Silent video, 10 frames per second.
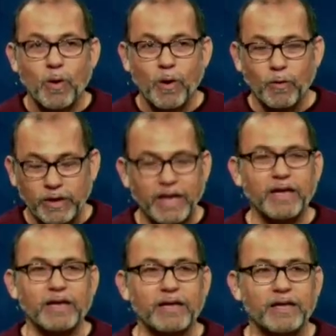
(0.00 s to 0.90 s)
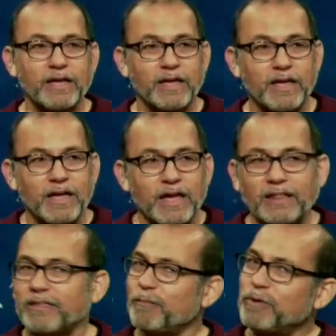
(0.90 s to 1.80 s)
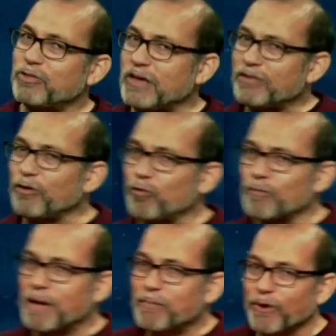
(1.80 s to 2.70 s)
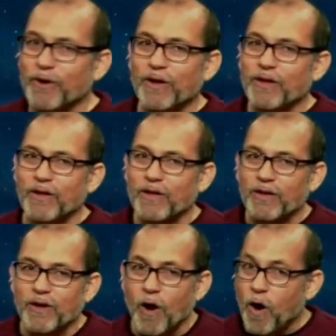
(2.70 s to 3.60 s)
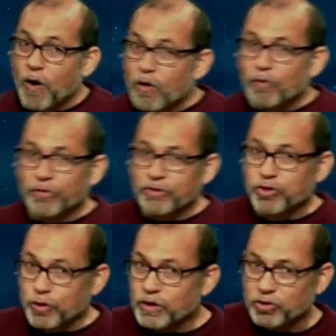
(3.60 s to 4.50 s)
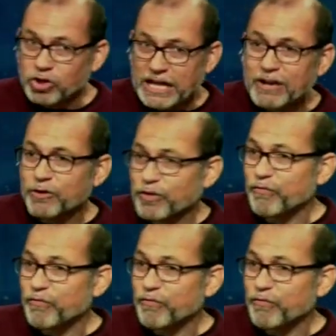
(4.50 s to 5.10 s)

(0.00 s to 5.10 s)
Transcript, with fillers: okay. And they said, But Jesus, remember, all the Jewish leaders, the